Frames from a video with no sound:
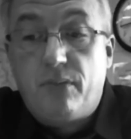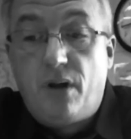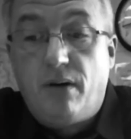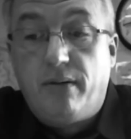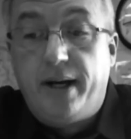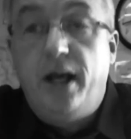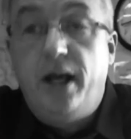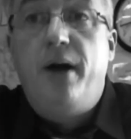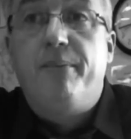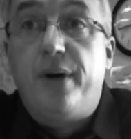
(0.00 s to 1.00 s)
all right,
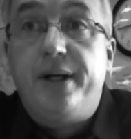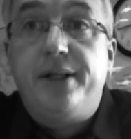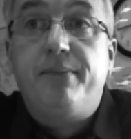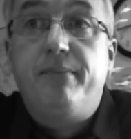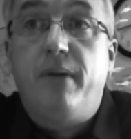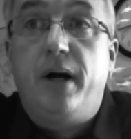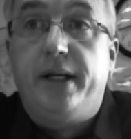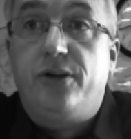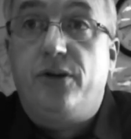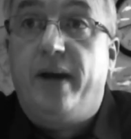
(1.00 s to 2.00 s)
print money,
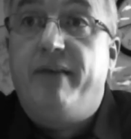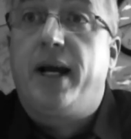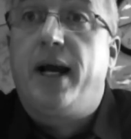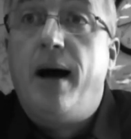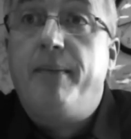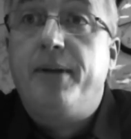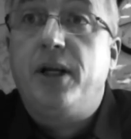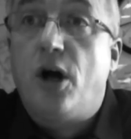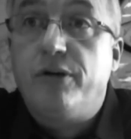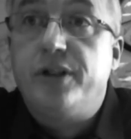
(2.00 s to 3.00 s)
so we have a common
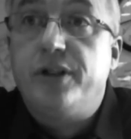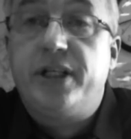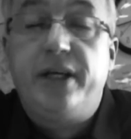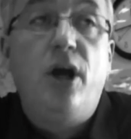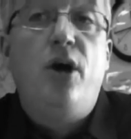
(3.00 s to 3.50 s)
currency